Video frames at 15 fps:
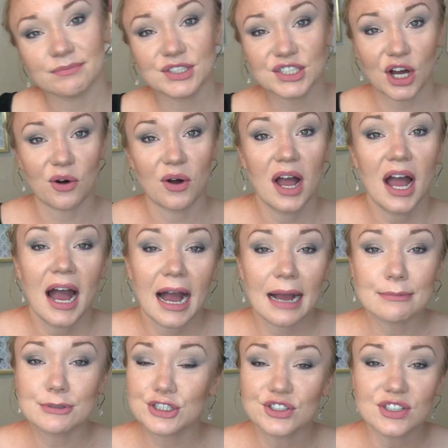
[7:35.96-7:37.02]
so
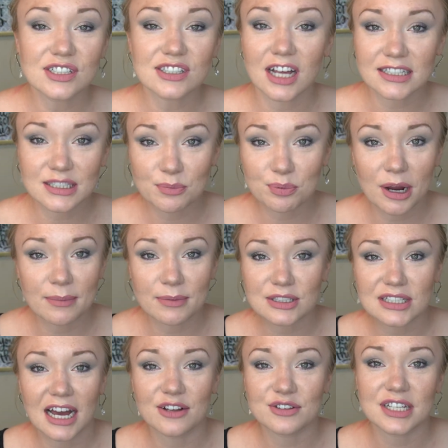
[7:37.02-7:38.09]
I'm sure there's lots of primers
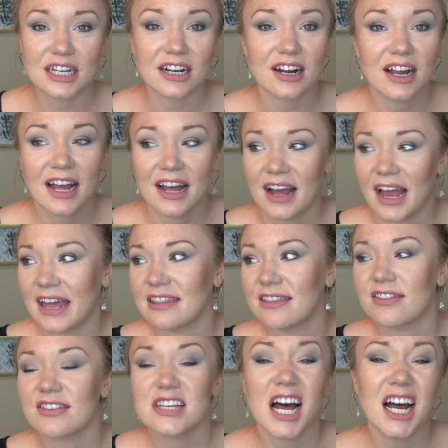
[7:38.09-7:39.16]
out there
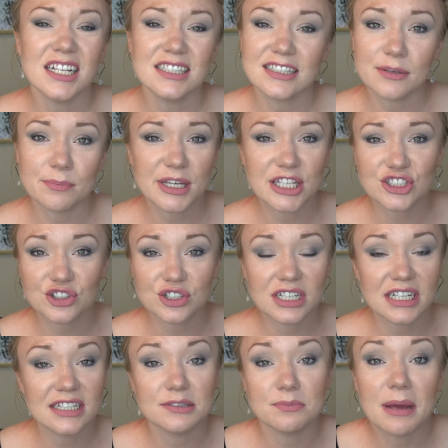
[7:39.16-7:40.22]
and tons that meet your
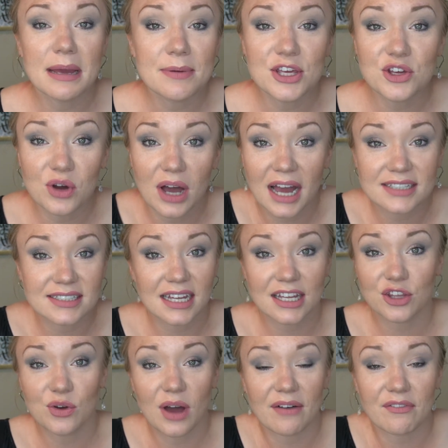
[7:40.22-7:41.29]
needs. Maybe you
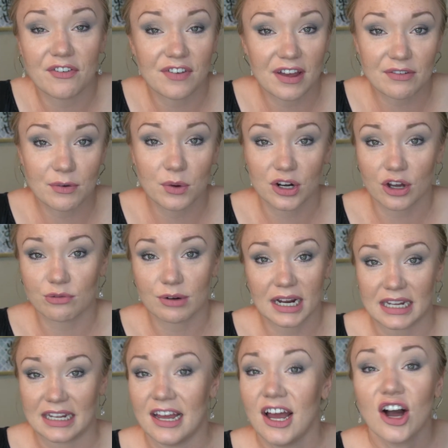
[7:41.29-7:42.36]
have a favorite one
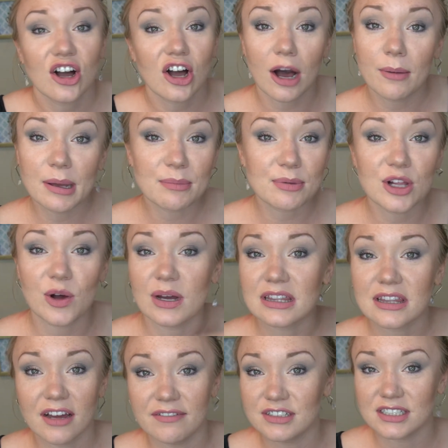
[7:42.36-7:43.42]
already. Comment below.
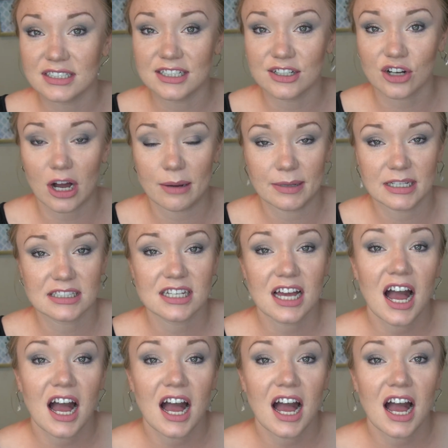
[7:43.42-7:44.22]
I'd love to see your comments.